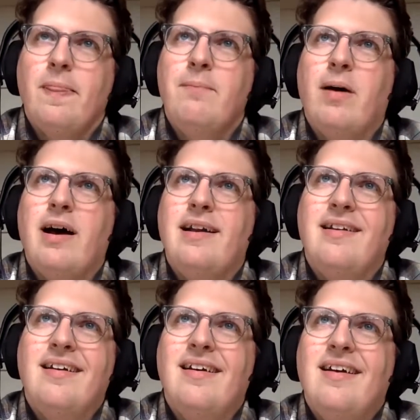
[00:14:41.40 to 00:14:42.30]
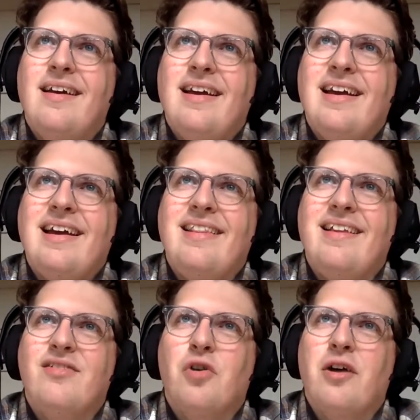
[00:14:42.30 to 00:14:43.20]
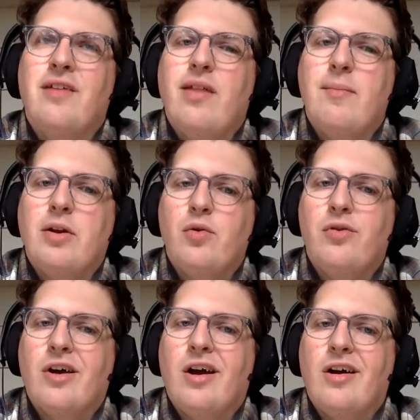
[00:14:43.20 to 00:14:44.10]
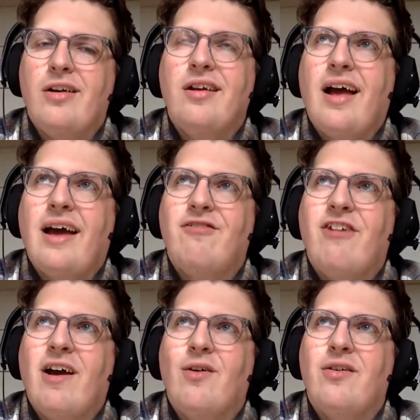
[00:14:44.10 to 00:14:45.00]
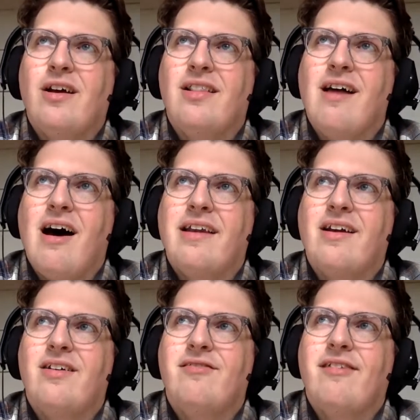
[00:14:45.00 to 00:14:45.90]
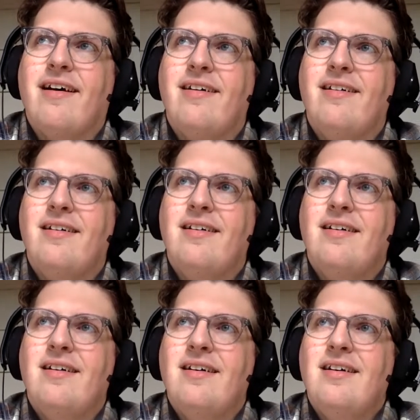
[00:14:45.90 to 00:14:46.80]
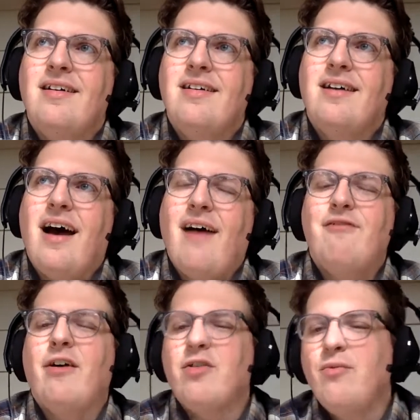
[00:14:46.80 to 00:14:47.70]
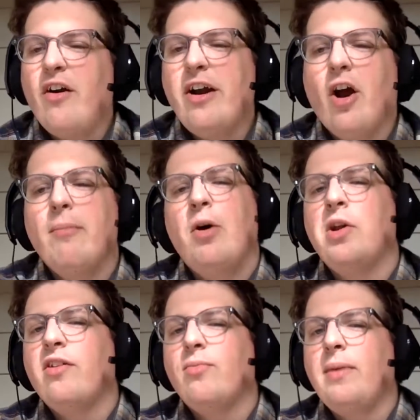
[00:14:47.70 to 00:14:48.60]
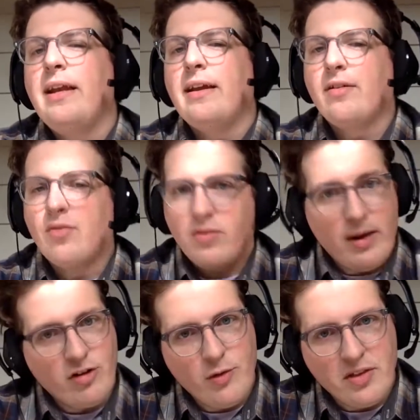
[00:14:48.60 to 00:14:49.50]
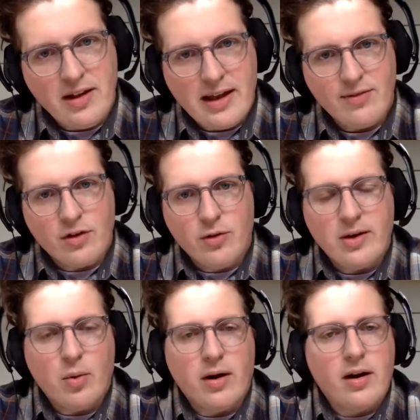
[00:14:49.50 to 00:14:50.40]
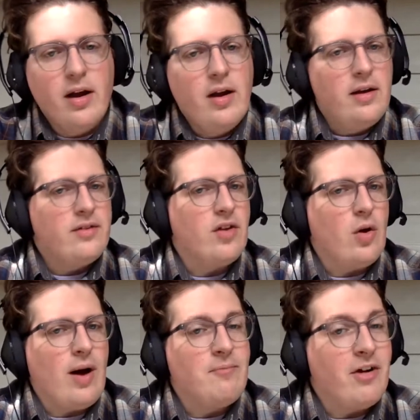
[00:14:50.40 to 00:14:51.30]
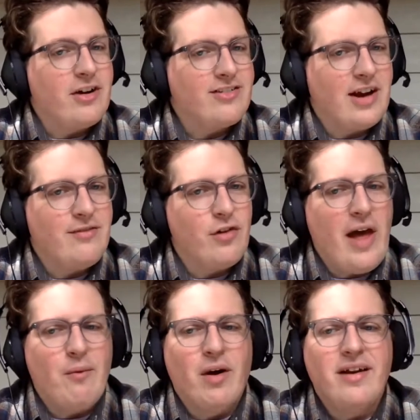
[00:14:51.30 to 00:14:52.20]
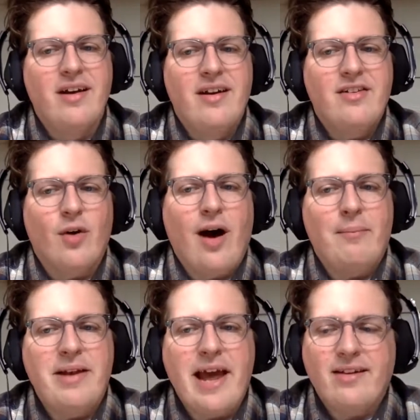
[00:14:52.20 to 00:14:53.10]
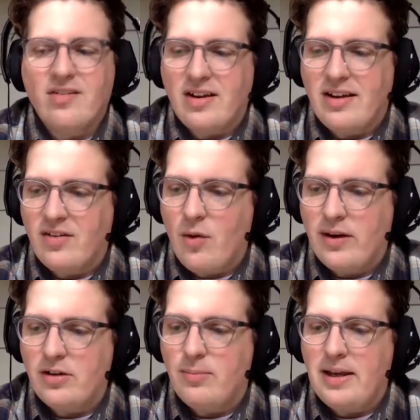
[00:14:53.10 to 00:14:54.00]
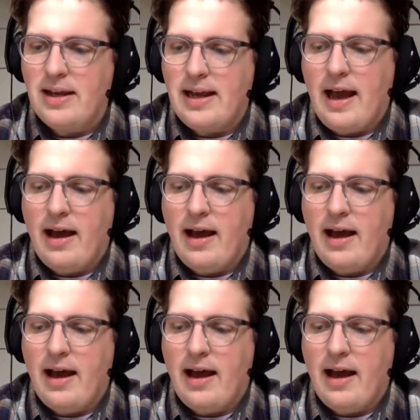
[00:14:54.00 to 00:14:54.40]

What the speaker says: but in this story of them in Utgard, I've found a lot of I found some very harmonious meanings, especially with a lot of the Greek work. So I'm very excited for that one. So up next is going to be